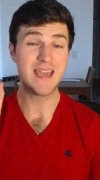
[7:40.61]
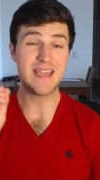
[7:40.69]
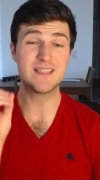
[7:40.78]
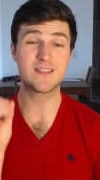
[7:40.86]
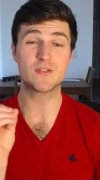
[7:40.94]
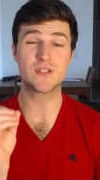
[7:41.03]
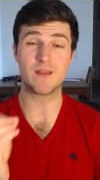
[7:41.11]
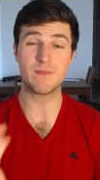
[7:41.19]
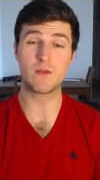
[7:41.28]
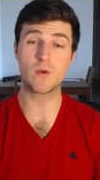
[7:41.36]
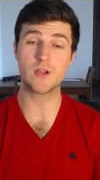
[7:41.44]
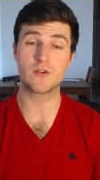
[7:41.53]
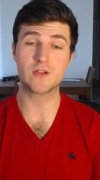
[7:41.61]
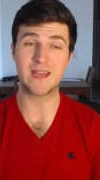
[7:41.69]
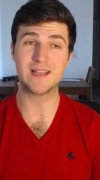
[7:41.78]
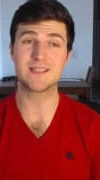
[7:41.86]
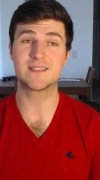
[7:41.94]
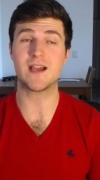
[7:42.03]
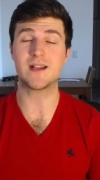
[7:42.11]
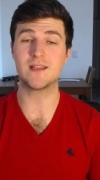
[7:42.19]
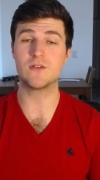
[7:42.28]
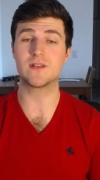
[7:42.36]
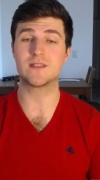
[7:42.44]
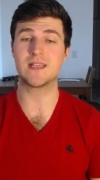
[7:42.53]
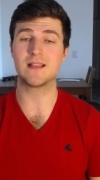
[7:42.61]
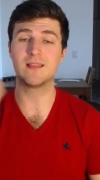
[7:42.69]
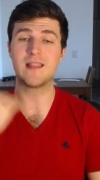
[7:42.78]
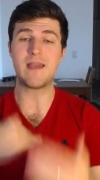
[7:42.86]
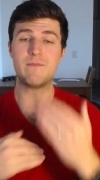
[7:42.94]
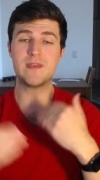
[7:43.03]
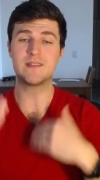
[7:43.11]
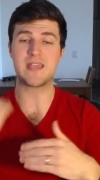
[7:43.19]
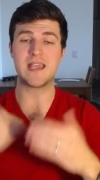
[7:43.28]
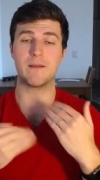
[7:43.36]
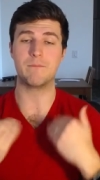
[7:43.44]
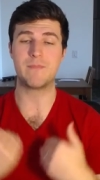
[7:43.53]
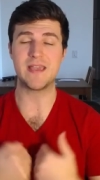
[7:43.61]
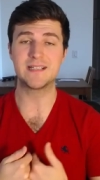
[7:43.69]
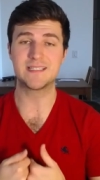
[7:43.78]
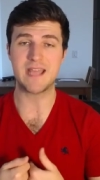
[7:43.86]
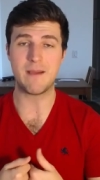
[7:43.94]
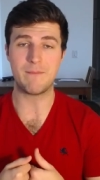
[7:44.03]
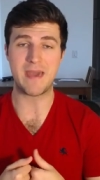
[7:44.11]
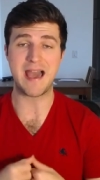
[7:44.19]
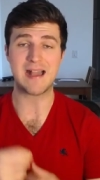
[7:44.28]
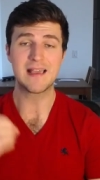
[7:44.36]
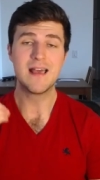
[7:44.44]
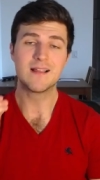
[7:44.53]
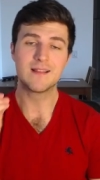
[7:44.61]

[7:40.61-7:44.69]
Is there something where you're getting stuck and you can say, let me take a big step back,